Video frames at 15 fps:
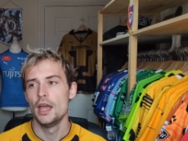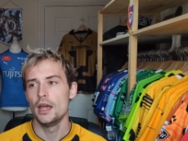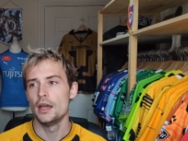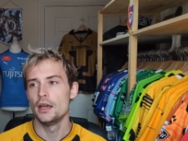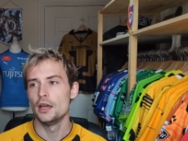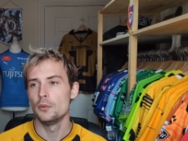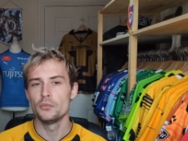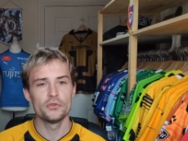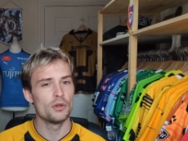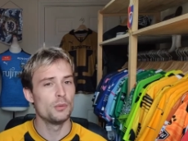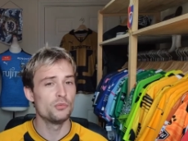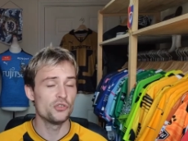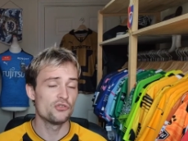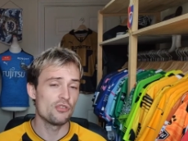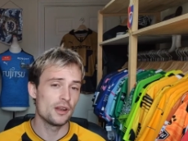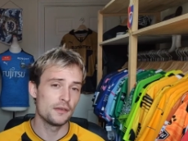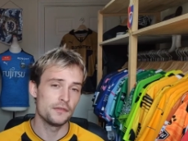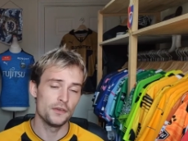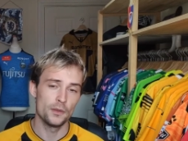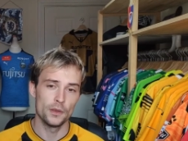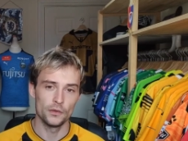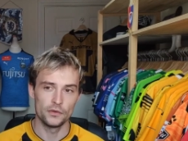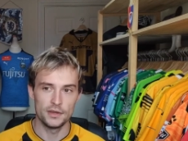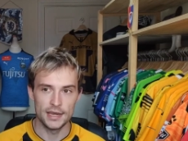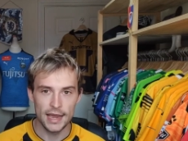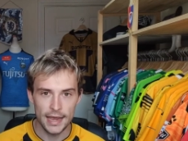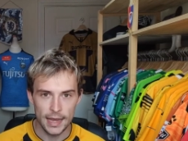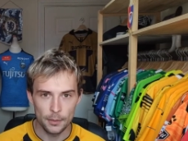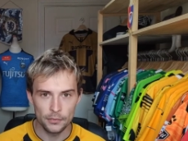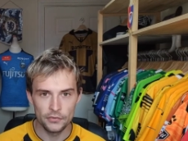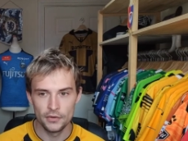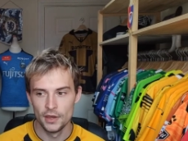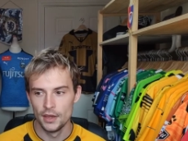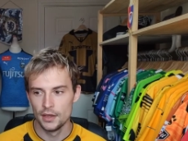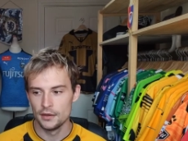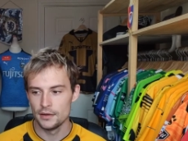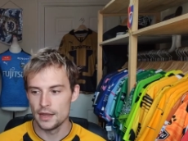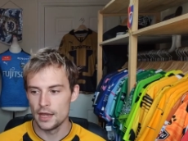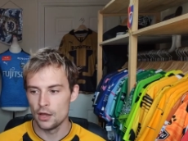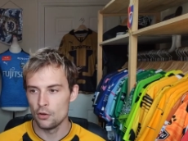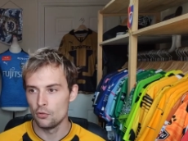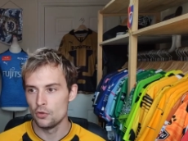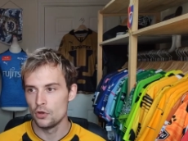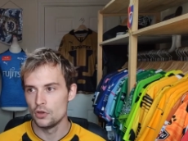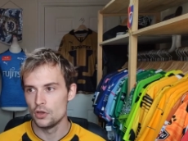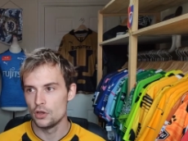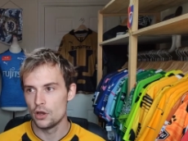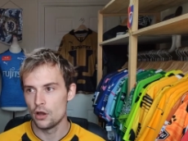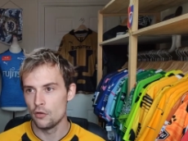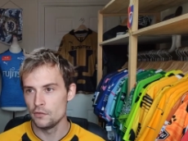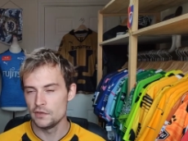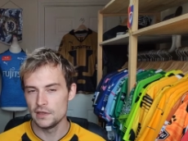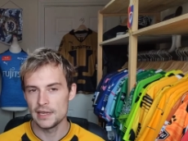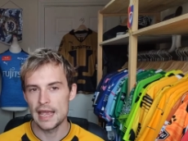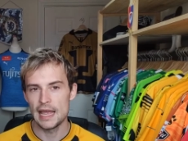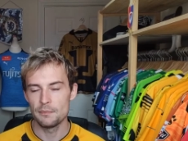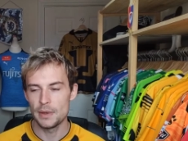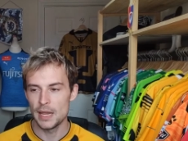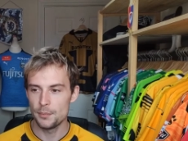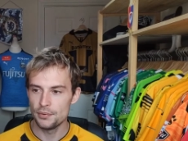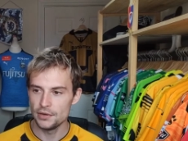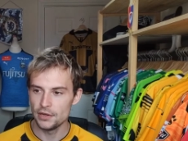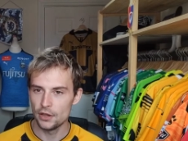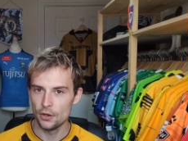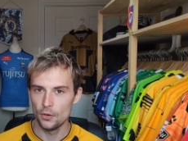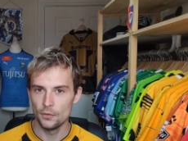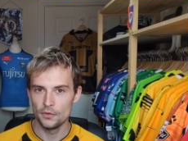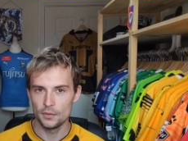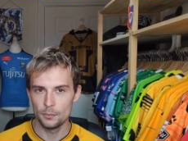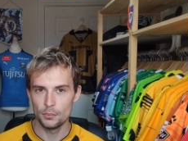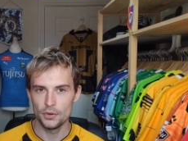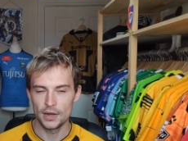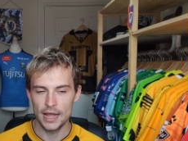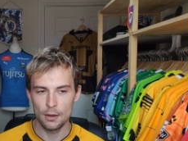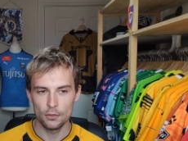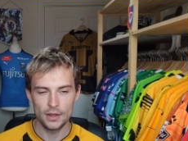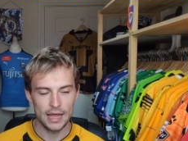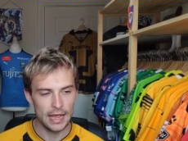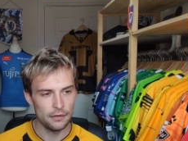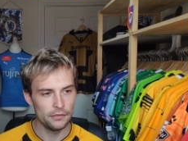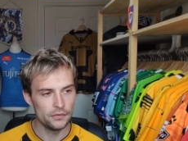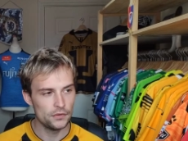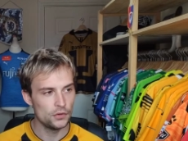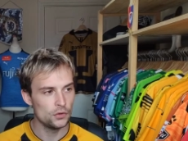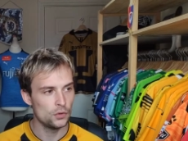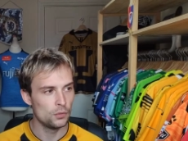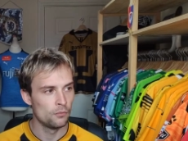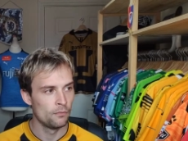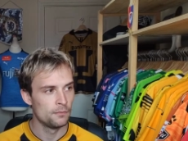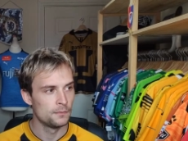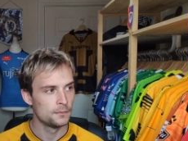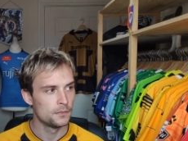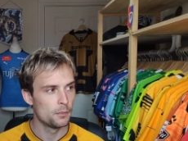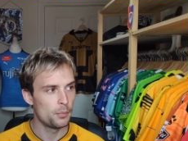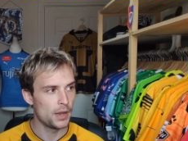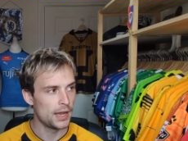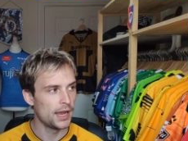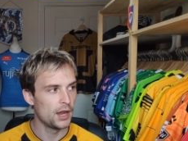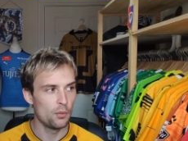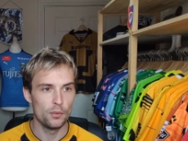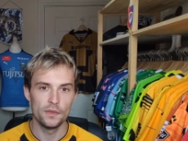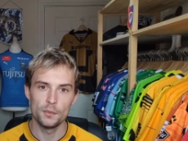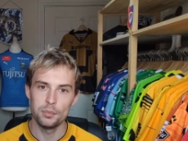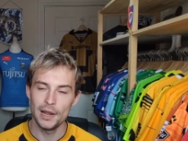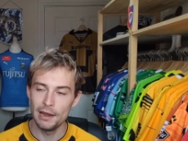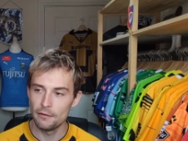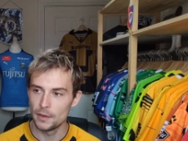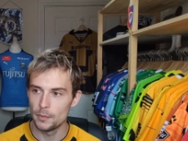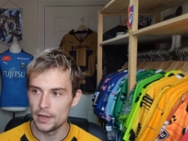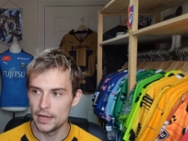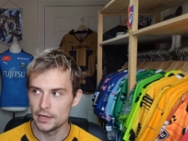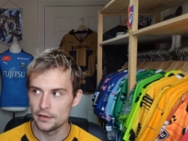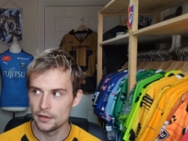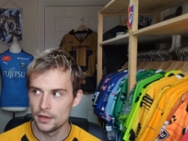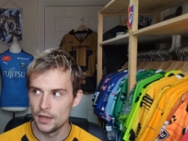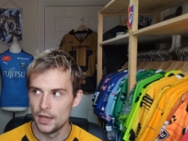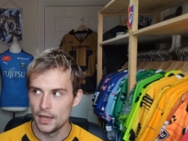So I'm just trying to fill those gaps. Now, obviously I'd buy pre-owned, but I would have to buy with the player on the back.